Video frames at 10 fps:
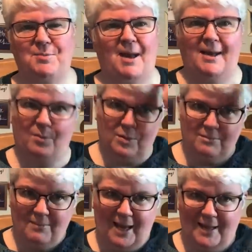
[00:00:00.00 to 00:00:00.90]
My
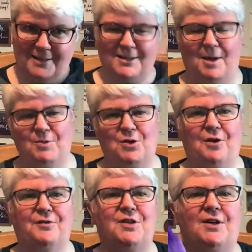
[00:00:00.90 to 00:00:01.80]
hat comes
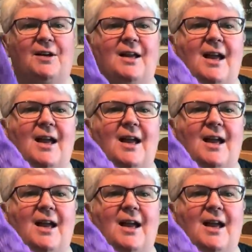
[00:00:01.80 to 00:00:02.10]
off to her,